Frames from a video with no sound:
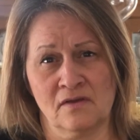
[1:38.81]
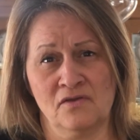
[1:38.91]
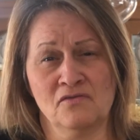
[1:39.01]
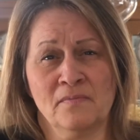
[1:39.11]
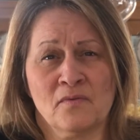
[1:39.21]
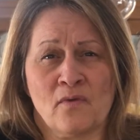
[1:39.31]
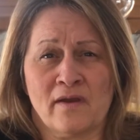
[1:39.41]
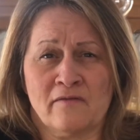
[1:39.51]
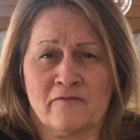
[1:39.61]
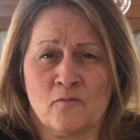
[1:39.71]
You'll be
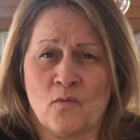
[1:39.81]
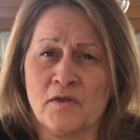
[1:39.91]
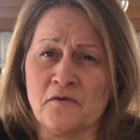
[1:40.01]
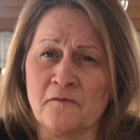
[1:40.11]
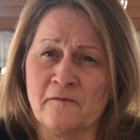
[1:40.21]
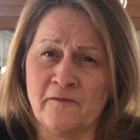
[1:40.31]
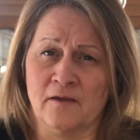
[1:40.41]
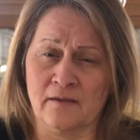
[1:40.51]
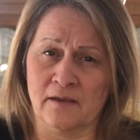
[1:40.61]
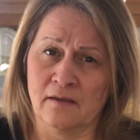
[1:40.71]
writing from what you're
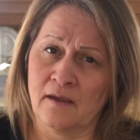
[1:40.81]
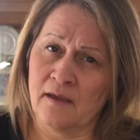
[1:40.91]
feeling.